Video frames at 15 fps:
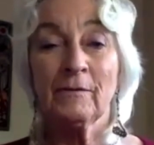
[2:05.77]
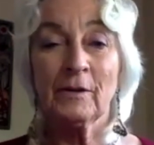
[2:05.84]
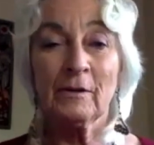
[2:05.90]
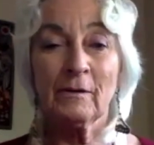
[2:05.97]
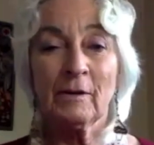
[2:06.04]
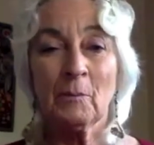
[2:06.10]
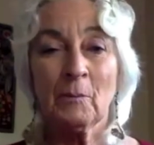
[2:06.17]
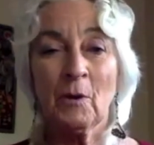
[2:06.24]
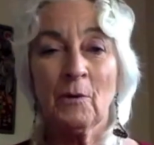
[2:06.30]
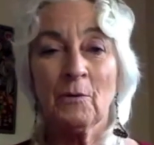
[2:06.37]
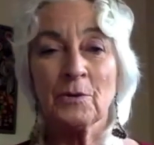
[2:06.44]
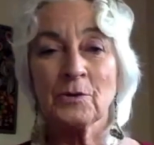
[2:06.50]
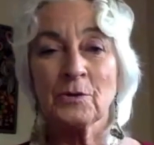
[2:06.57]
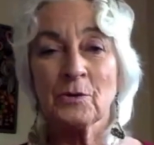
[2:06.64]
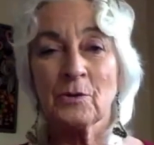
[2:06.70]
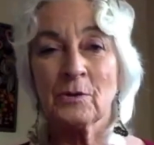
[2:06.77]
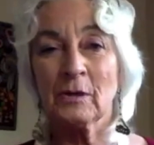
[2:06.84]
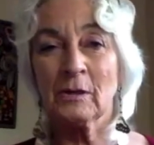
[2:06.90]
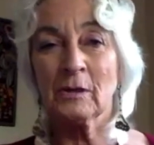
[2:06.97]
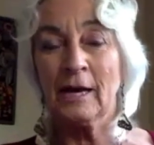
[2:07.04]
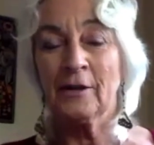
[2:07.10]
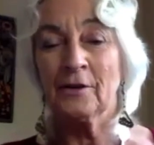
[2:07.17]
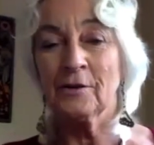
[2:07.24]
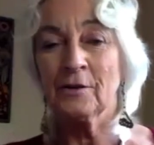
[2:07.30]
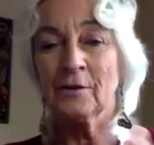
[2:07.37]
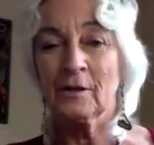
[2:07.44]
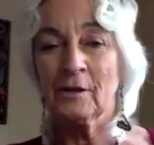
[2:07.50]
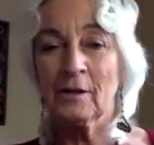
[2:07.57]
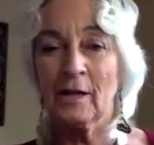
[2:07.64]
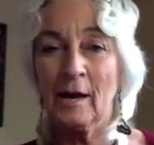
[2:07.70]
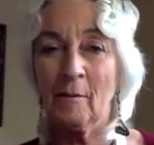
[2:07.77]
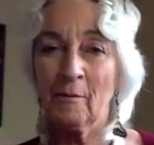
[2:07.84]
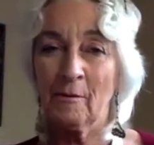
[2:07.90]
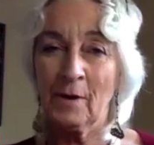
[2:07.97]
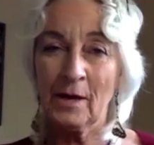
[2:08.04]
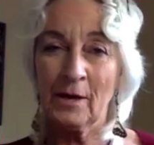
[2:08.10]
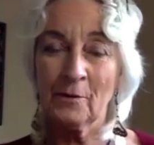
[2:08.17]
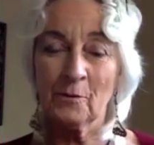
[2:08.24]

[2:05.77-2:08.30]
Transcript: I'm always delighted to collaborate